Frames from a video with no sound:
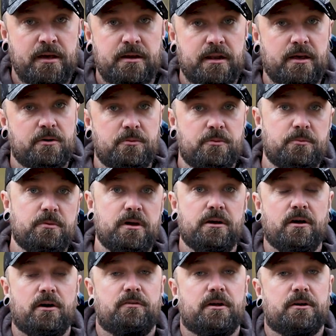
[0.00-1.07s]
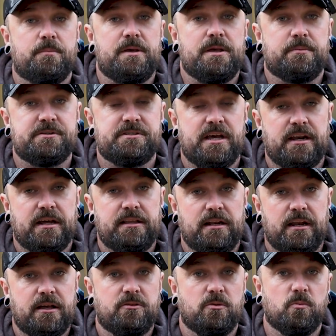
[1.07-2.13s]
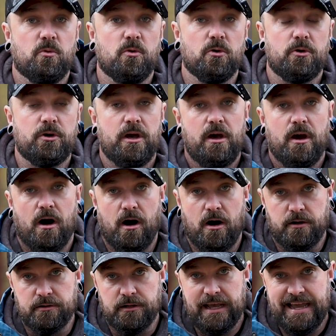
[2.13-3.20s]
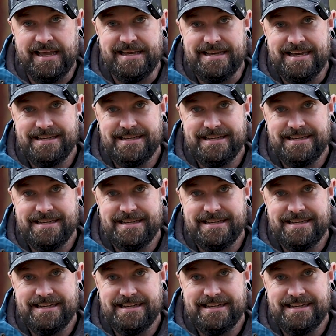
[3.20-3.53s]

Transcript: Now, an awful lot of people say that they like to work on a